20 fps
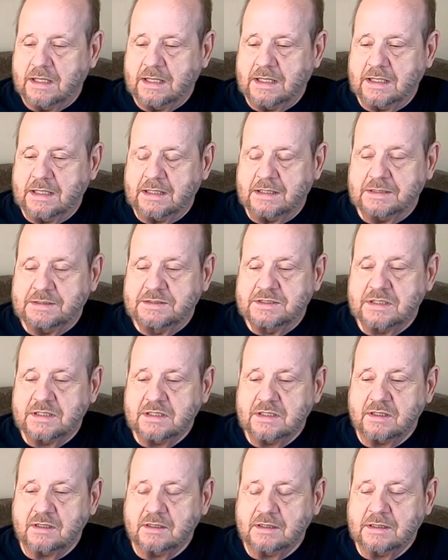And
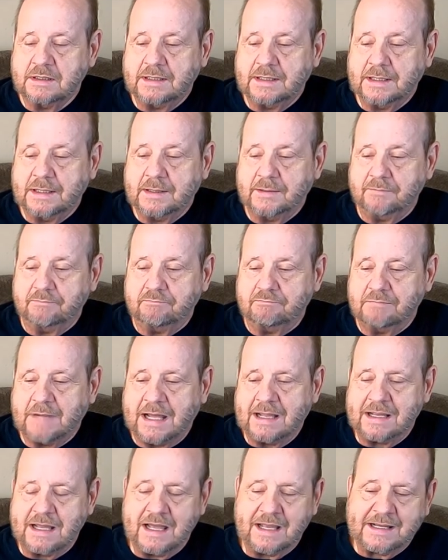um,
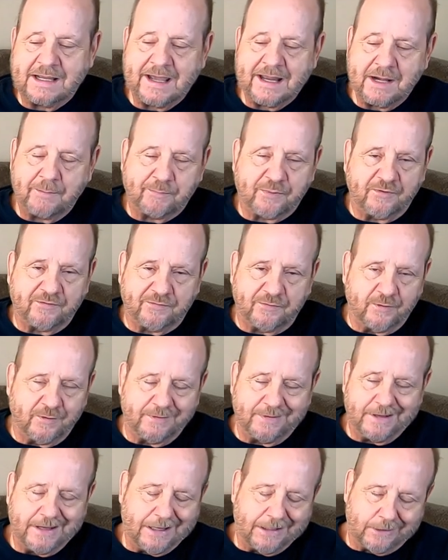I, I kind of
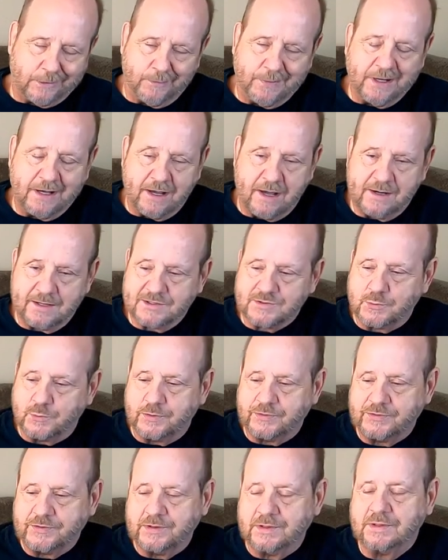prefer that to be honest
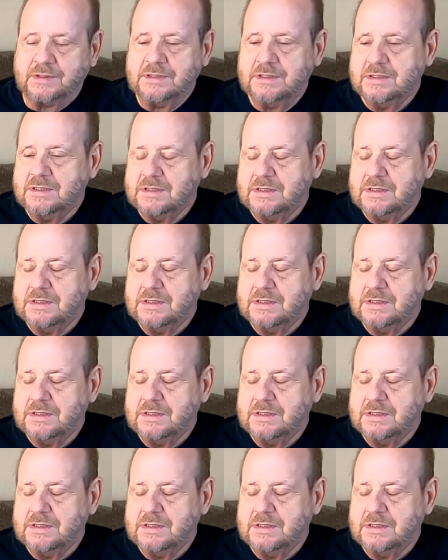with you.